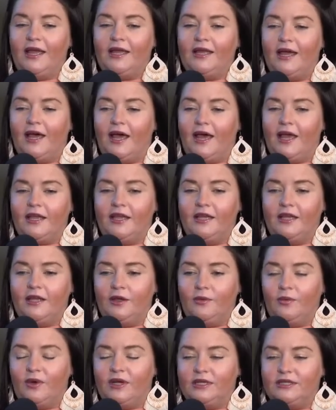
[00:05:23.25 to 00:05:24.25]
Uh, he
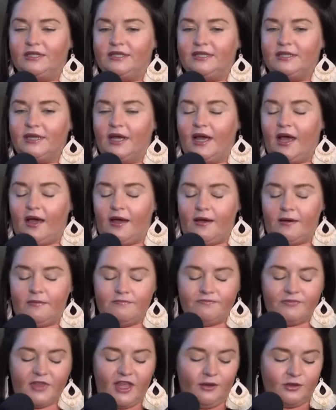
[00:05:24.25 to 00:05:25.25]
was, um,
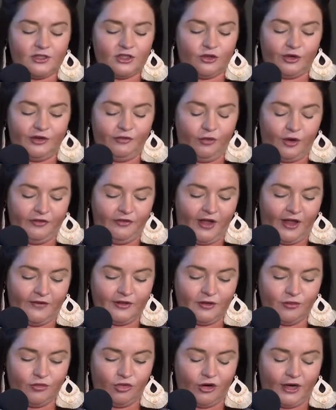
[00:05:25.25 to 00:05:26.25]
it was three forty-five in
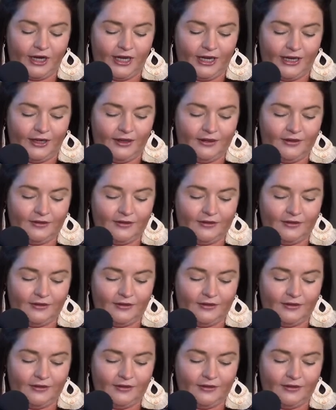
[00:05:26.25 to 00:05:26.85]
the morning.